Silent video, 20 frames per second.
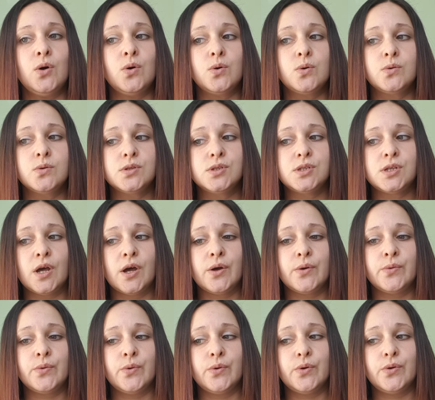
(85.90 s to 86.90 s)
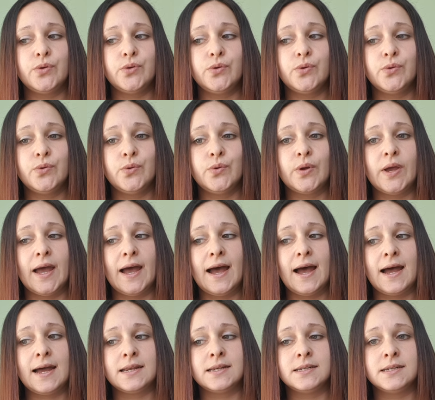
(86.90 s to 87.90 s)
Also, you
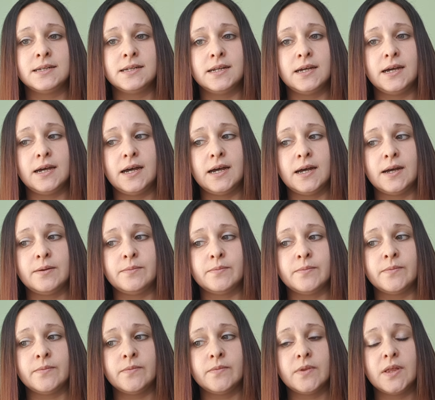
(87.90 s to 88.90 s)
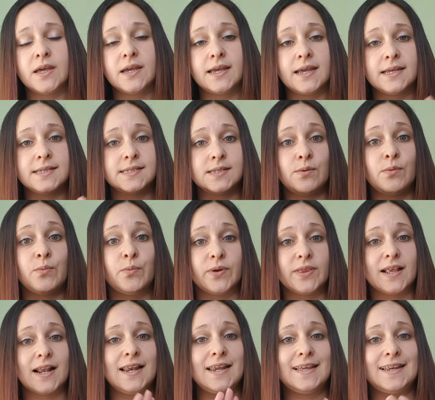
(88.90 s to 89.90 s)
can get someone
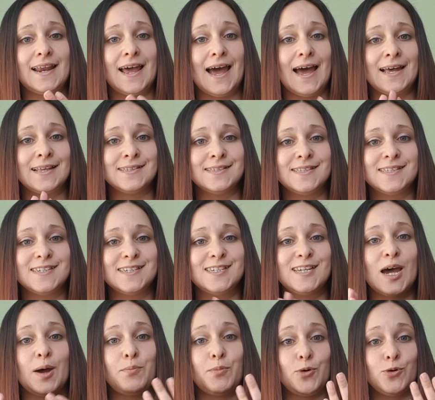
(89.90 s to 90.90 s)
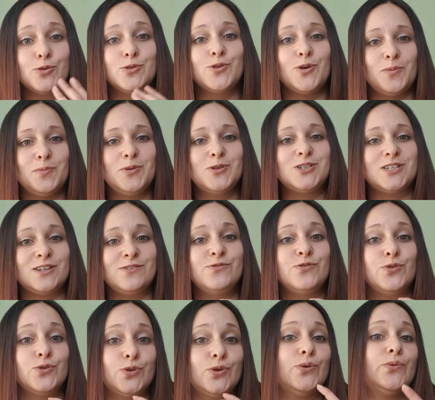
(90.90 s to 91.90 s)
with clean hands to tap on your body
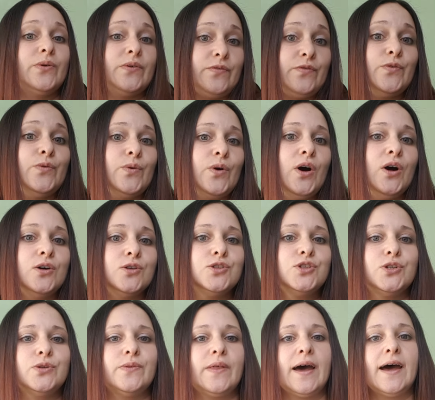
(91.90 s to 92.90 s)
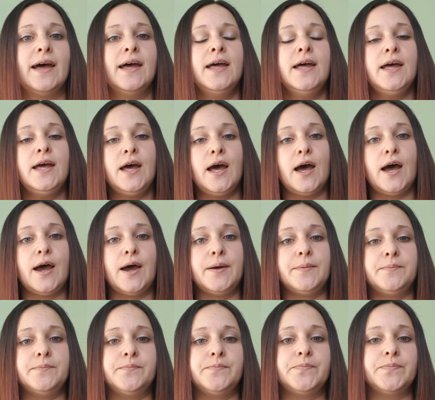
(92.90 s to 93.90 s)
for you if you can't do that.
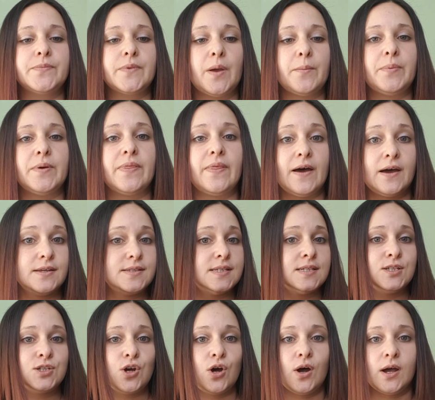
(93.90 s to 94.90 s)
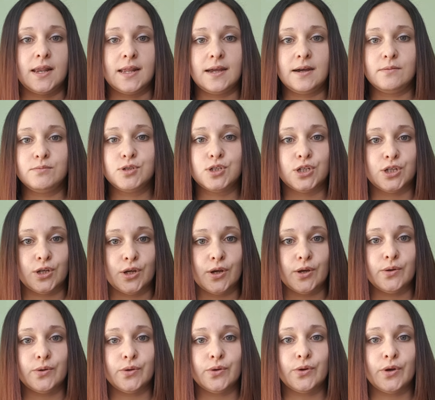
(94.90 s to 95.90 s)
But that's entirely up to you.
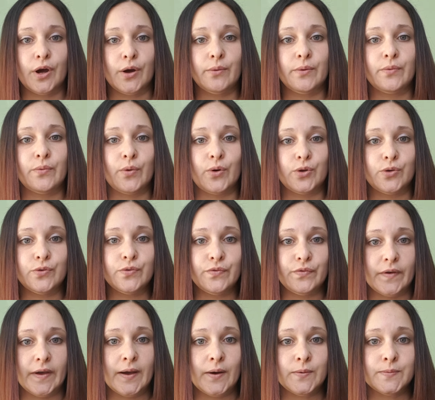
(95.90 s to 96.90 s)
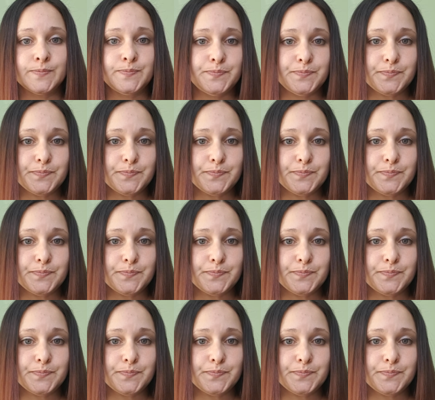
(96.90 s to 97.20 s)
You go with what you feel.